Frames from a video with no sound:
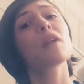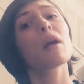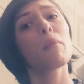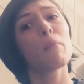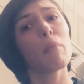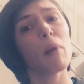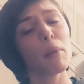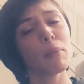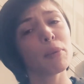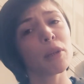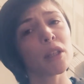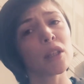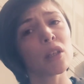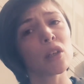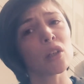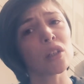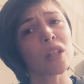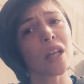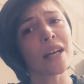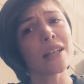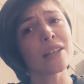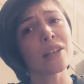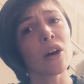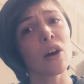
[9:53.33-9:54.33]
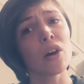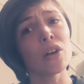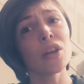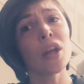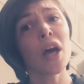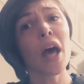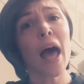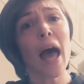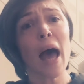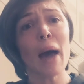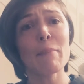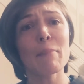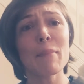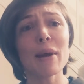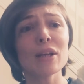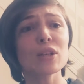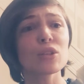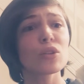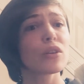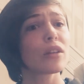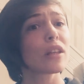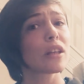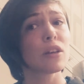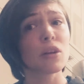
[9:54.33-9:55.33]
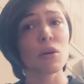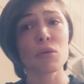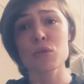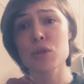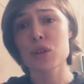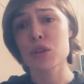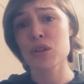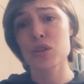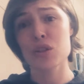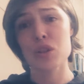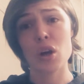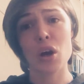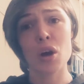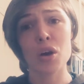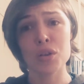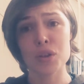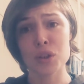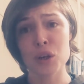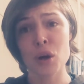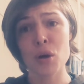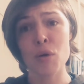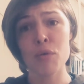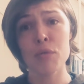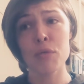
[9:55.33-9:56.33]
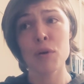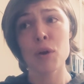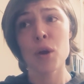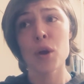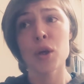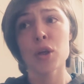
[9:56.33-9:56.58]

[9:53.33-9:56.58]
pop the long line on, and make sure they don't just dart off.